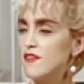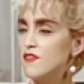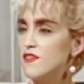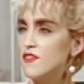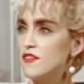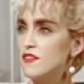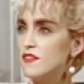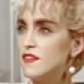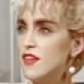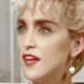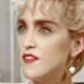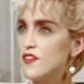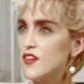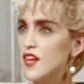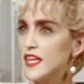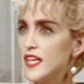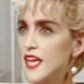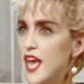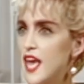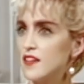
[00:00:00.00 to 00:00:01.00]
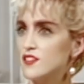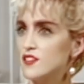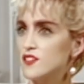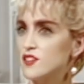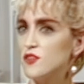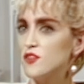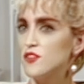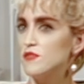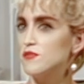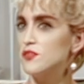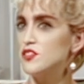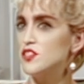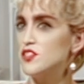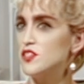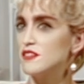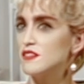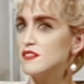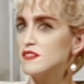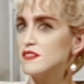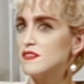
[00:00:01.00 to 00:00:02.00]
Not that I can't do it, but
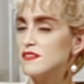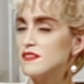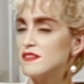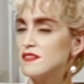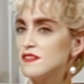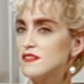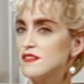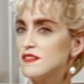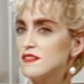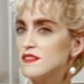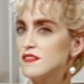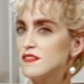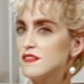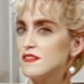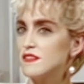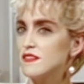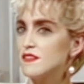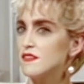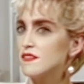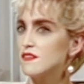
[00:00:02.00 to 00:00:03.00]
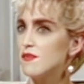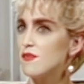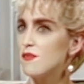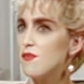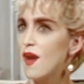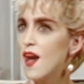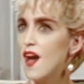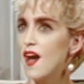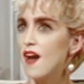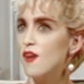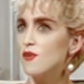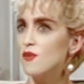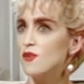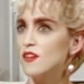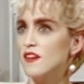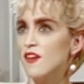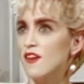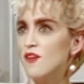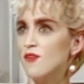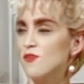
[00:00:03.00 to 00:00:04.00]
just, wow,
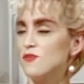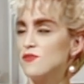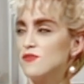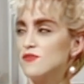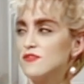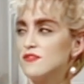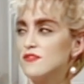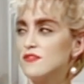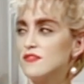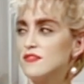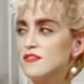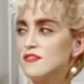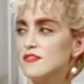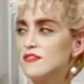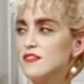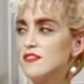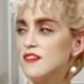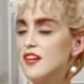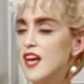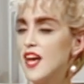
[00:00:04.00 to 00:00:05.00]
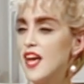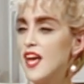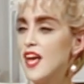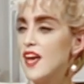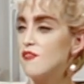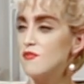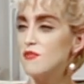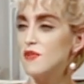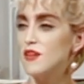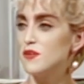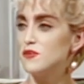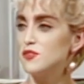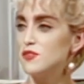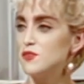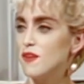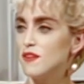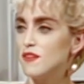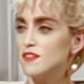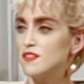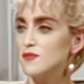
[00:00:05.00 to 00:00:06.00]
you know, I have a big
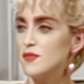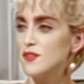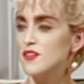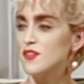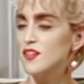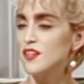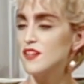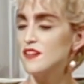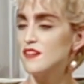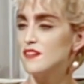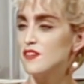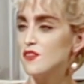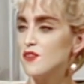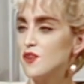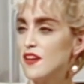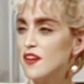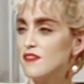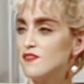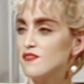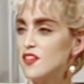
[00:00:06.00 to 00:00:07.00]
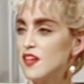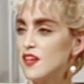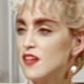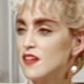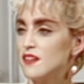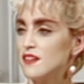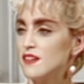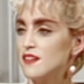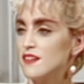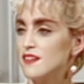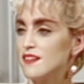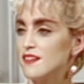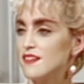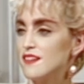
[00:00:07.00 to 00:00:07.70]
responsibility. Look what I've done.